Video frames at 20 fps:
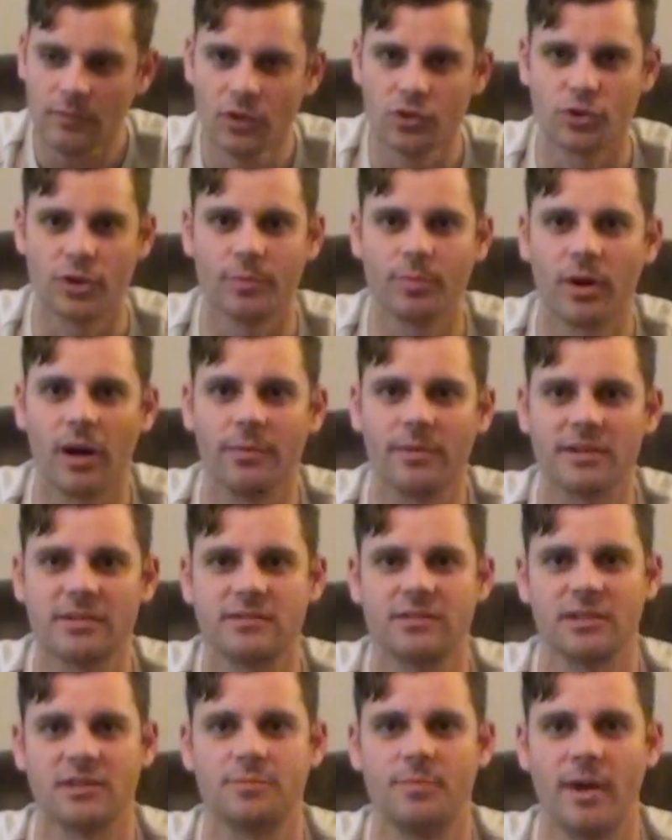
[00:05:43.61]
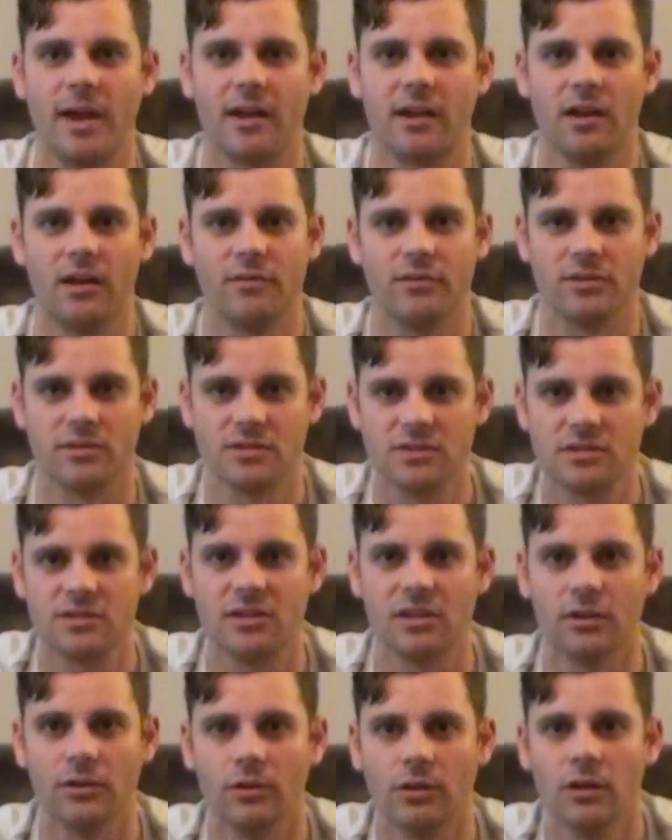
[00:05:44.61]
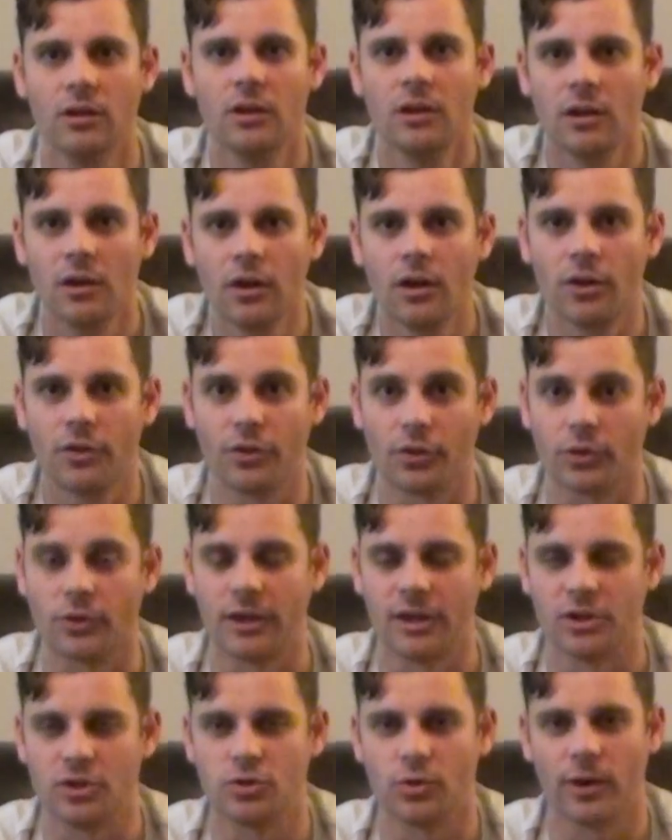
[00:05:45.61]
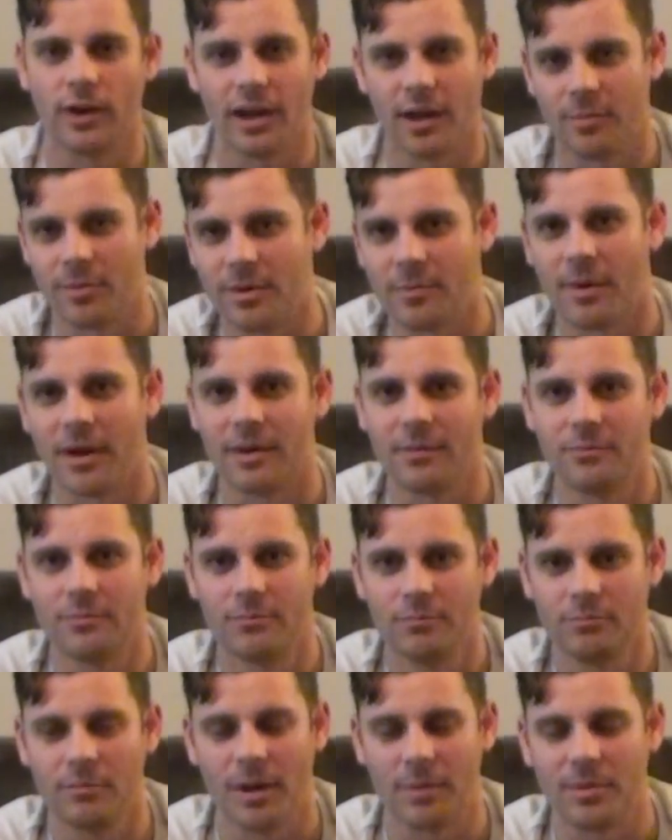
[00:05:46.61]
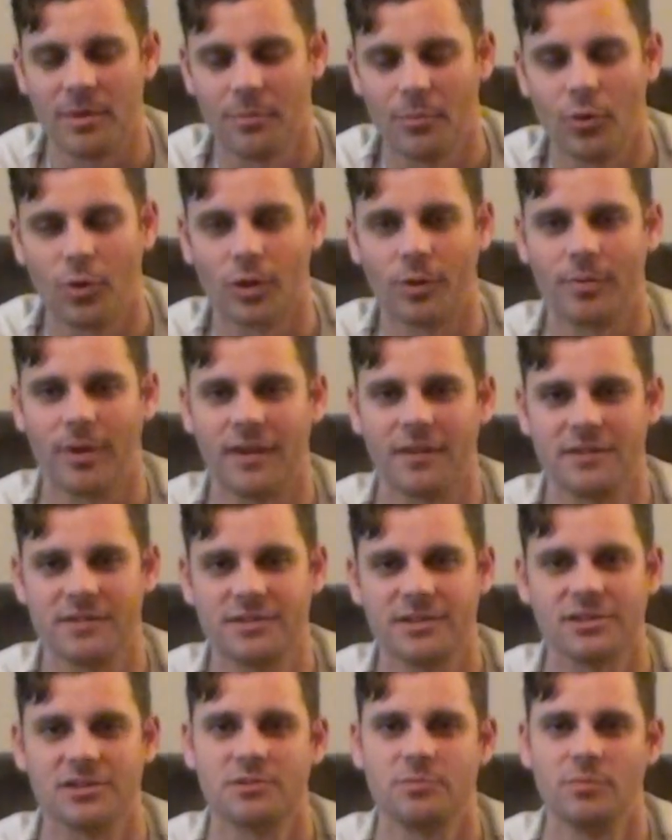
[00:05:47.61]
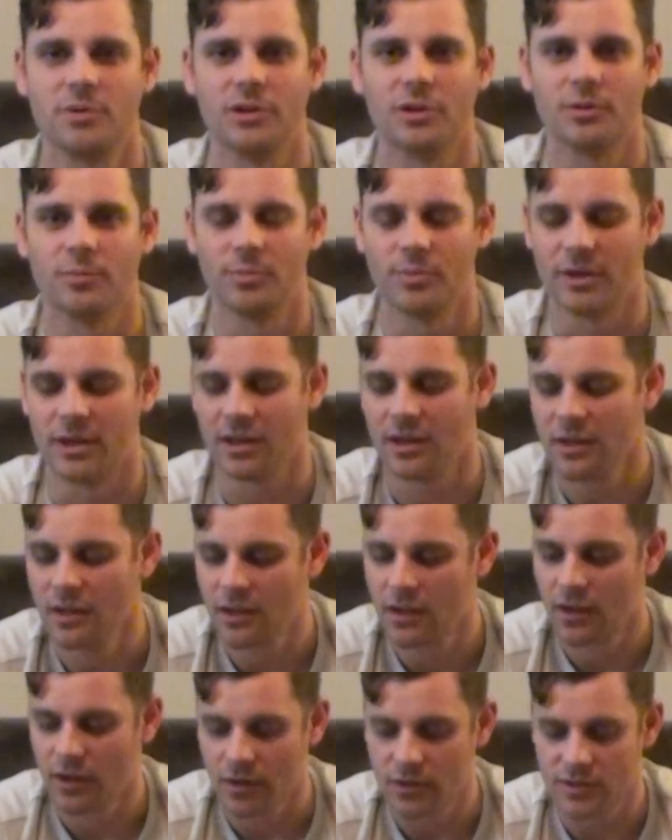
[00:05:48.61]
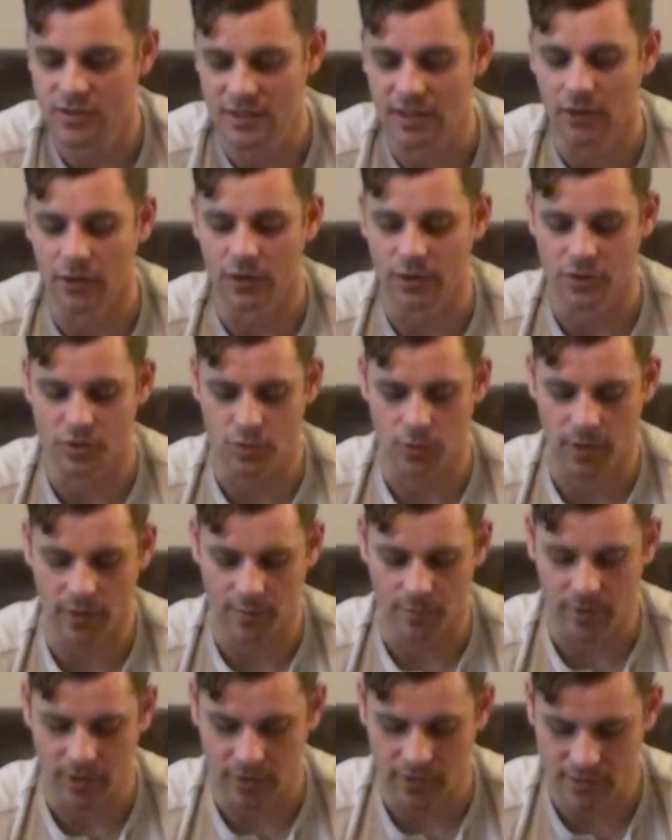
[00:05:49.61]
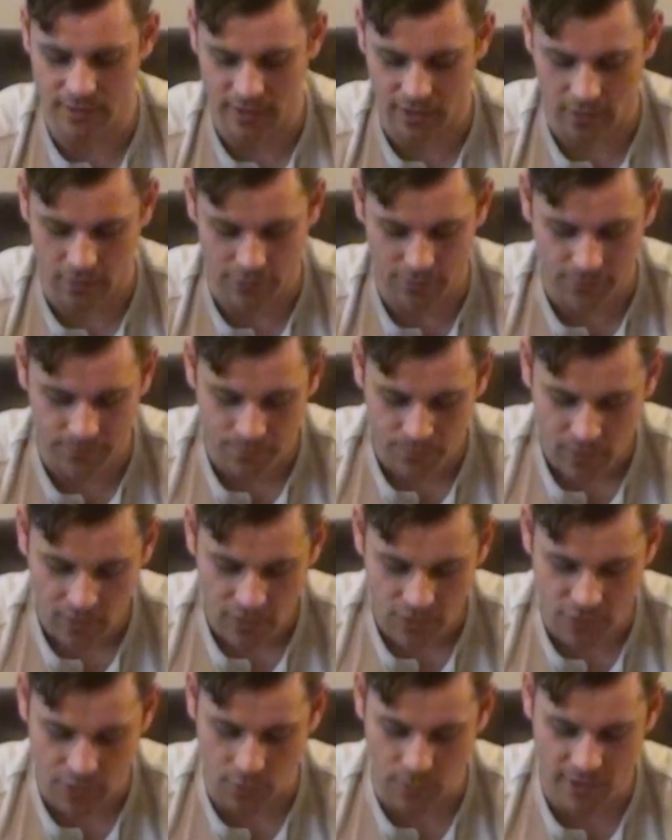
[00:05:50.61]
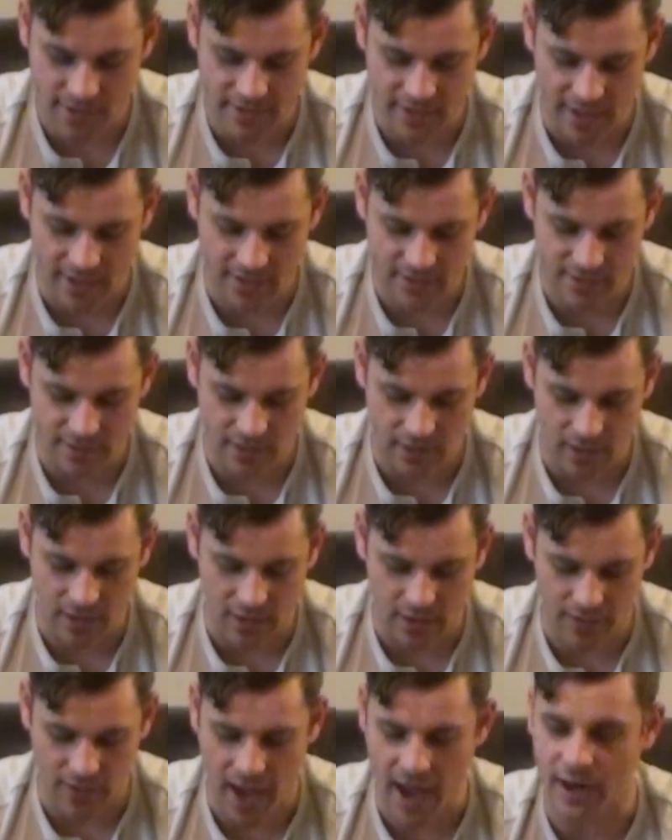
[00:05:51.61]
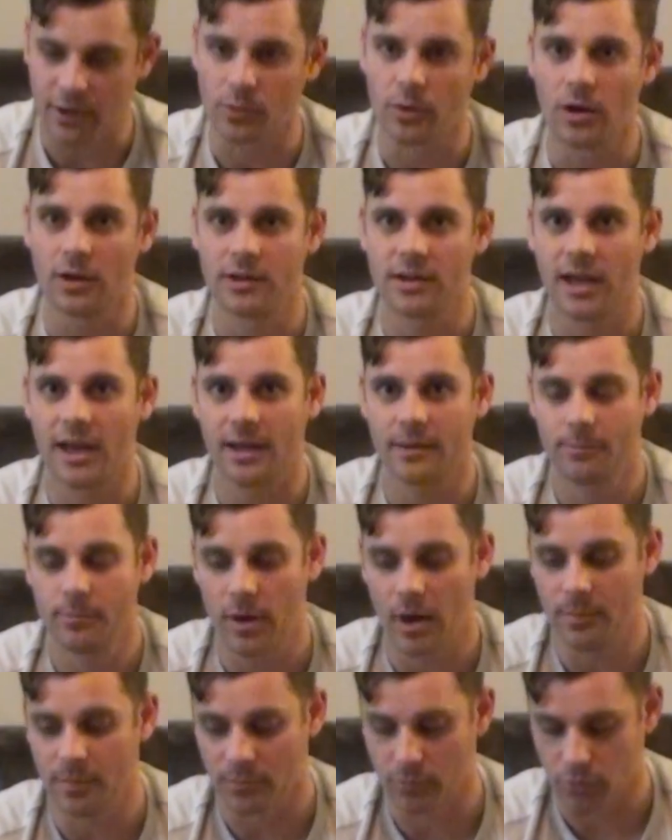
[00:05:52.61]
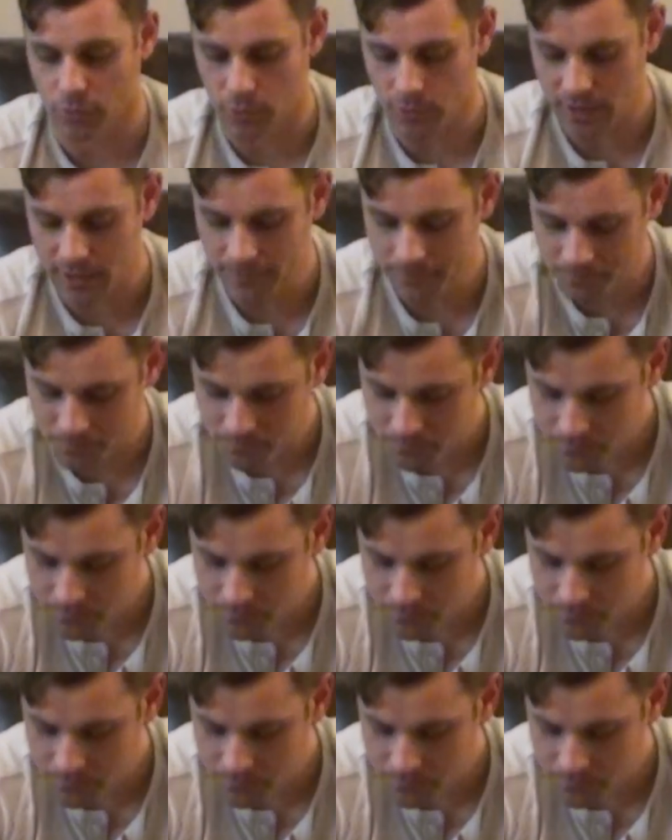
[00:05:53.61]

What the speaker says: drink probably a 6-pack of and still thoroughly enjoy it. Might be bored by the 6th beer, but still enjoy the beer itself. So anyways, that's Adirondack Pub and Brewery.